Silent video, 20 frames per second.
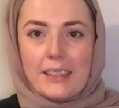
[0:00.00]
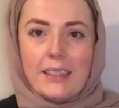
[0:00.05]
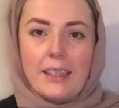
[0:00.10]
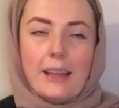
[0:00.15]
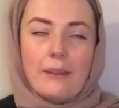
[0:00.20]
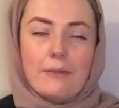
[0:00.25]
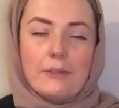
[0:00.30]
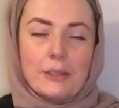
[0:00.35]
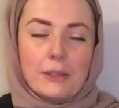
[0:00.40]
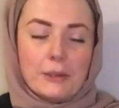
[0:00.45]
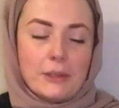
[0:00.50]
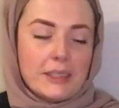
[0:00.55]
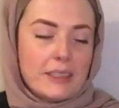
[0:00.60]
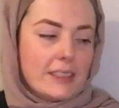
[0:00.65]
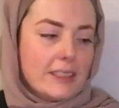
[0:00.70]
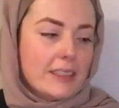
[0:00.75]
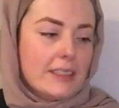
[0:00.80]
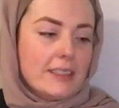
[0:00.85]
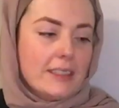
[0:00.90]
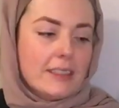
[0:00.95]
He loves
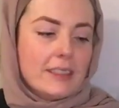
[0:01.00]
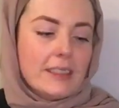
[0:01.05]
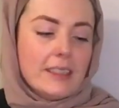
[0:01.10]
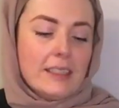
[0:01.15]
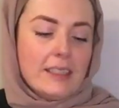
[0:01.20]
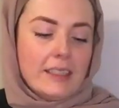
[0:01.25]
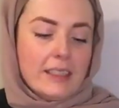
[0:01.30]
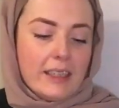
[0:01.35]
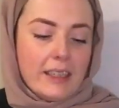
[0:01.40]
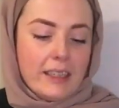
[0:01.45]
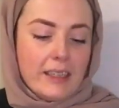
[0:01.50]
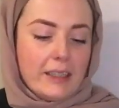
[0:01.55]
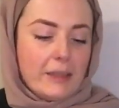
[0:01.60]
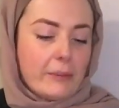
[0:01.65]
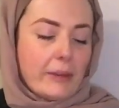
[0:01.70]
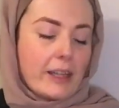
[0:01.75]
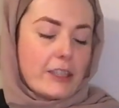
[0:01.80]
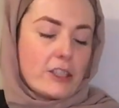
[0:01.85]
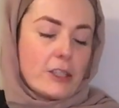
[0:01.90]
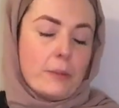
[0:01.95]
quizzes.
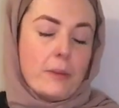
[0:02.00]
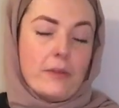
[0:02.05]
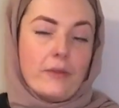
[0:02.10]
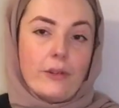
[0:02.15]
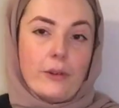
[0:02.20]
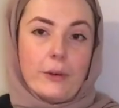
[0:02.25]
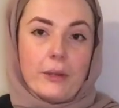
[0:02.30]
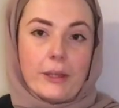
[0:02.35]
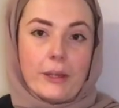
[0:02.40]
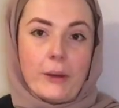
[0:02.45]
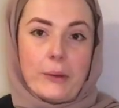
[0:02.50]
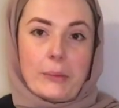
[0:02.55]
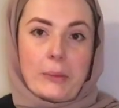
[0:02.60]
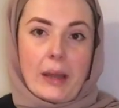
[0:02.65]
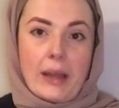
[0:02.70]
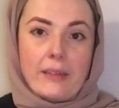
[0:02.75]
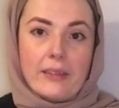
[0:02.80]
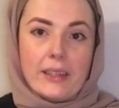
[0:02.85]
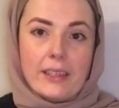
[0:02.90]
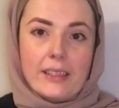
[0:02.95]
Actually, before we got
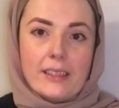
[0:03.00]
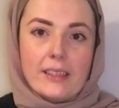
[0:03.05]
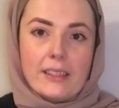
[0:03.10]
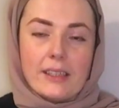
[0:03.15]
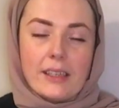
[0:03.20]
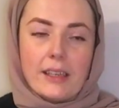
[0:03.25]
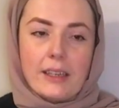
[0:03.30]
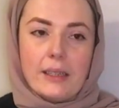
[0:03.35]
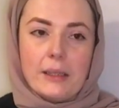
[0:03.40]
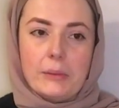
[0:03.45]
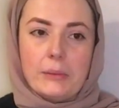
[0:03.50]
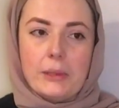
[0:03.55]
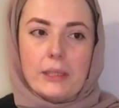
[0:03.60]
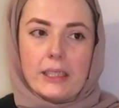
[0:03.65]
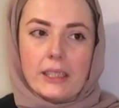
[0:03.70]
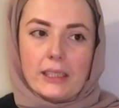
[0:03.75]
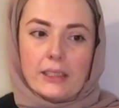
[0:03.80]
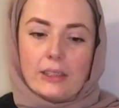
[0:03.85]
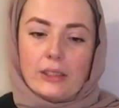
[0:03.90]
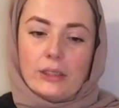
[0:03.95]
married, we
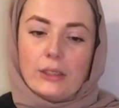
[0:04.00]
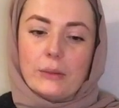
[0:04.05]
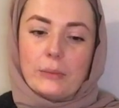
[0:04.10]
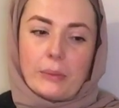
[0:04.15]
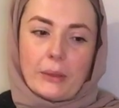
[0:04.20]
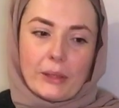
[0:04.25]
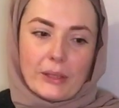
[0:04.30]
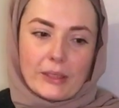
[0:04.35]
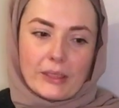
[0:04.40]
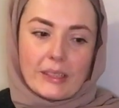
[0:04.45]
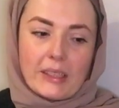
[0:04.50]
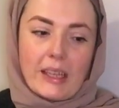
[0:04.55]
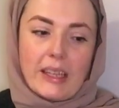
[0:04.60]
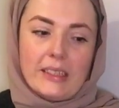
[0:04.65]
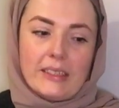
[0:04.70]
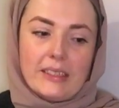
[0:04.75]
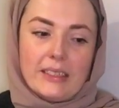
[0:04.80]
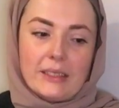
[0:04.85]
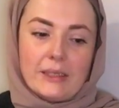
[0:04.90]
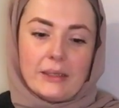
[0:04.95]
kind of took
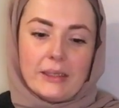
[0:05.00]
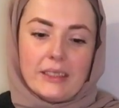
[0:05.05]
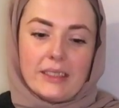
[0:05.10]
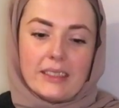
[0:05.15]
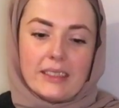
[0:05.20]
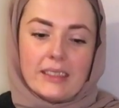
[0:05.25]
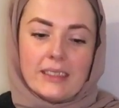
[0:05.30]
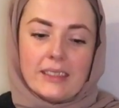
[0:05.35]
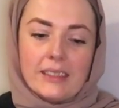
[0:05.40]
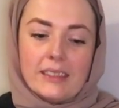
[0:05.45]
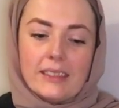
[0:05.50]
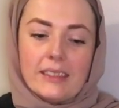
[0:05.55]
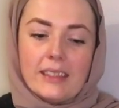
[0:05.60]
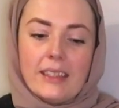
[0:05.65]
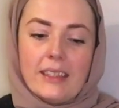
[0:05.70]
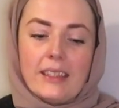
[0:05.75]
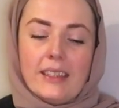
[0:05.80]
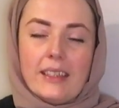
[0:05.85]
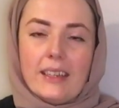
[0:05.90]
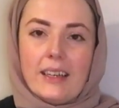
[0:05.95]
personality quizzes
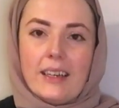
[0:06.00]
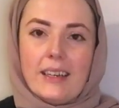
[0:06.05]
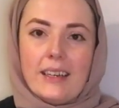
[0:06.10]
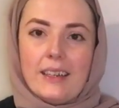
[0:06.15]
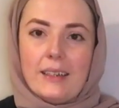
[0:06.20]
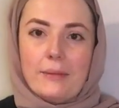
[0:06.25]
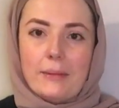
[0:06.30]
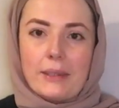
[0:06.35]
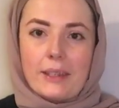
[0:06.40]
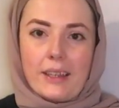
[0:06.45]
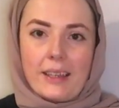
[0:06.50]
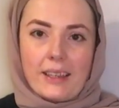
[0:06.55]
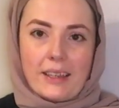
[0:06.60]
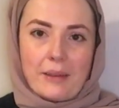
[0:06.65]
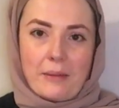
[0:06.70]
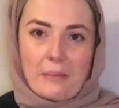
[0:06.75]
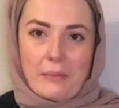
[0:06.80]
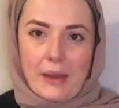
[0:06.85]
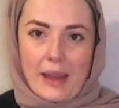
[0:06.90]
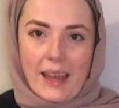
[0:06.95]
and kind of
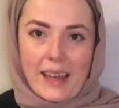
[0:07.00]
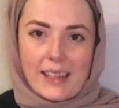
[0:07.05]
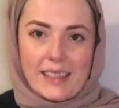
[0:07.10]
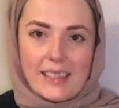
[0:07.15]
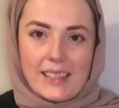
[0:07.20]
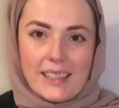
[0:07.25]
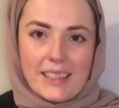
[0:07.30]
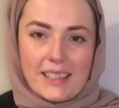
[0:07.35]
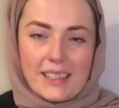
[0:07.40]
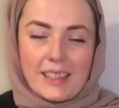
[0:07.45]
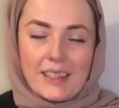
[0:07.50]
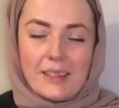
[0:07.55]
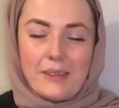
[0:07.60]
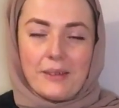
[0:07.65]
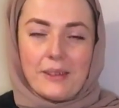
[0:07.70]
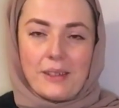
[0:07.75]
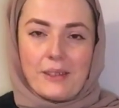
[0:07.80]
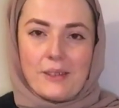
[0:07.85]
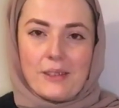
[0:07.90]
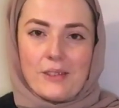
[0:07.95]
compared each other,
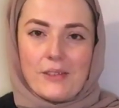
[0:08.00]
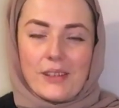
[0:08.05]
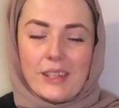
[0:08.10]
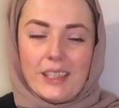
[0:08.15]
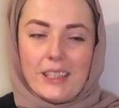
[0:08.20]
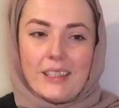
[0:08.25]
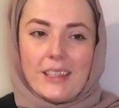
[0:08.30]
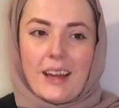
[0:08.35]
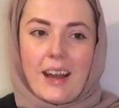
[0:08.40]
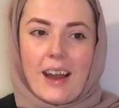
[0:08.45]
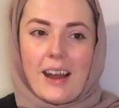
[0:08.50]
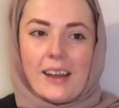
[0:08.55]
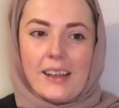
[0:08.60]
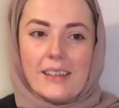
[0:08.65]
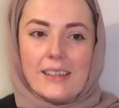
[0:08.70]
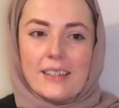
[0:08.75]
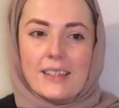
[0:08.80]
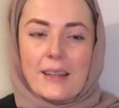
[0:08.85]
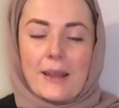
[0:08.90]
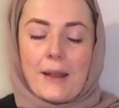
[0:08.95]
which was really
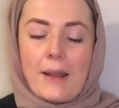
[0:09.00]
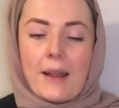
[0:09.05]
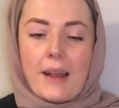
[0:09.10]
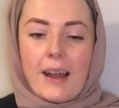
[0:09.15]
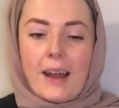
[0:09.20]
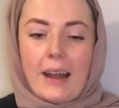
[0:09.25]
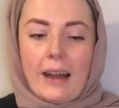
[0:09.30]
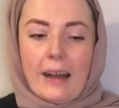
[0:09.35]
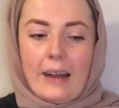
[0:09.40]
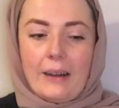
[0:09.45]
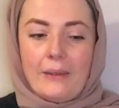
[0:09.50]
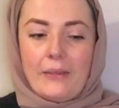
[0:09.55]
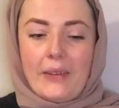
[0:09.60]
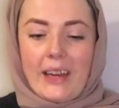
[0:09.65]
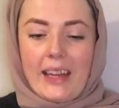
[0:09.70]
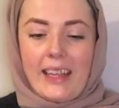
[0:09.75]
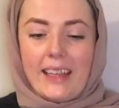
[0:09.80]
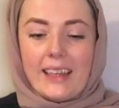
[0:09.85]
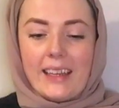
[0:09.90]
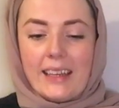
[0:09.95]
nice.
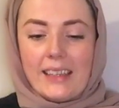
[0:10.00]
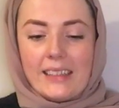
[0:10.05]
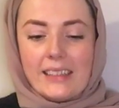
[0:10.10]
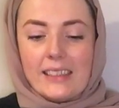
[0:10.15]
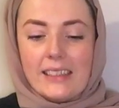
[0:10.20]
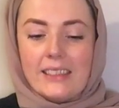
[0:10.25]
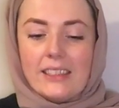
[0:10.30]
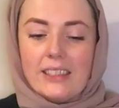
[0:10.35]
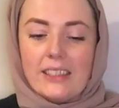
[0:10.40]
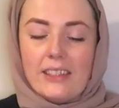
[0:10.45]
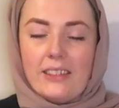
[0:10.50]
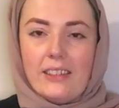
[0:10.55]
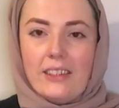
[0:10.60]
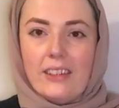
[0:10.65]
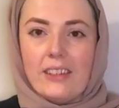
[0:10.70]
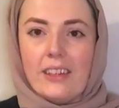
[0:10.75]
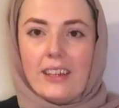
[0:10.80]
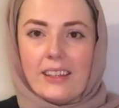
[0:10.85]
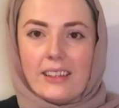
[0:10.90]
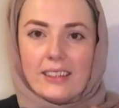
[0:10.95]
And he kind of said,
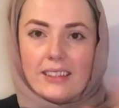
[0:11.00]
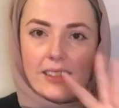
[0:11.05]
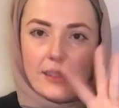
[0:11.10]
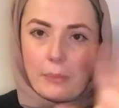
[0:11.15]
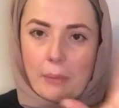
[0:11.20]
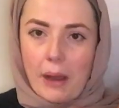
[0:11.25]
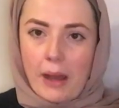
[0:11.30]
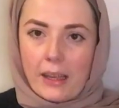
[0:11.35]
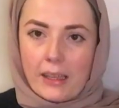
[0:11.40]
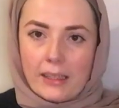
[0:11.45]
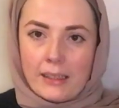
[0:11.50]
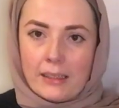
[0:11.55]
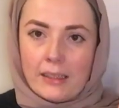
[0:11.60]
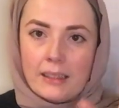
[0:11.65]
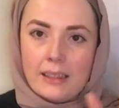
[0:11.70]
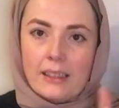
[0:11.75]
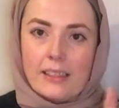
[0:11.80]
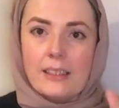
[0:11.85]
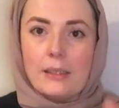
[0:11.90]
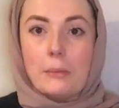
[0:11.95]
look, like this
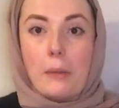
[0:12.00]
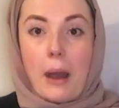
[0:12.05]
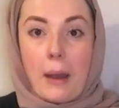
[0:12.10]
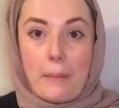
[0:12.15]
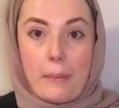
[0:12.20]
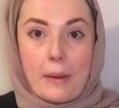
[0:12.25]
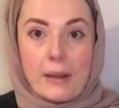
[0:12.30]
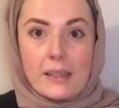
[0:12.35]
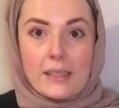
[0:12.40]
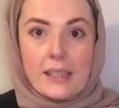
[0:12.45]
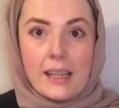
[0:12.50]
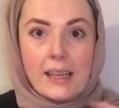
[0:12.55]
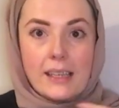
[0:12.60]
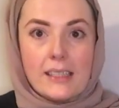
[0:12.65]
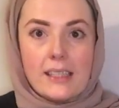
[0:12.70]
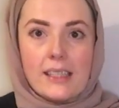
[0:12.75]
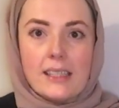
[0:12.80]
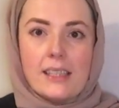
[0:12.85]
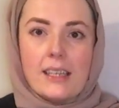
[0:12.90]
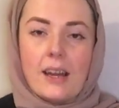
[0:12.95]
is my
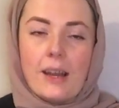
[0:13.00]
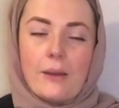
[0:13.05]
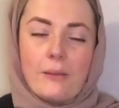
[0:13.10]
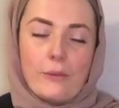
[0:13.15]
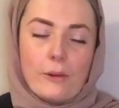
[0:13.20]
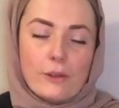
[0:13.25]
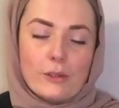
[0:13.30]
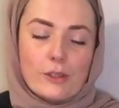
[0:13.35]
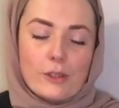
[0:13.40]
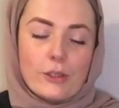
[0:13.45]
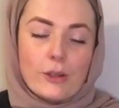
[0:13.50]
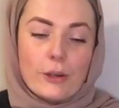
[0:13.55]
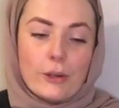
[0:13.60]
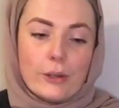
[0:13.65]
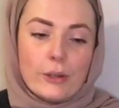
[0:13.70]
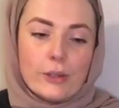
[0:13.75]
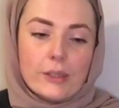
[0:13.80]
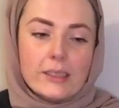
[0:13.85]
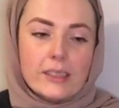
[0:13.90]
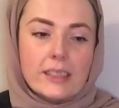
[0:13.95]
personality type. What's
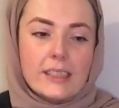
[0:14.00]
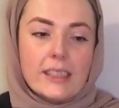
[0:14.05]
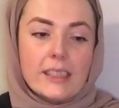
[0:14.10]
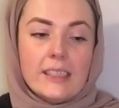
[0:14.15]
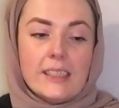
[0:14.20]
yours?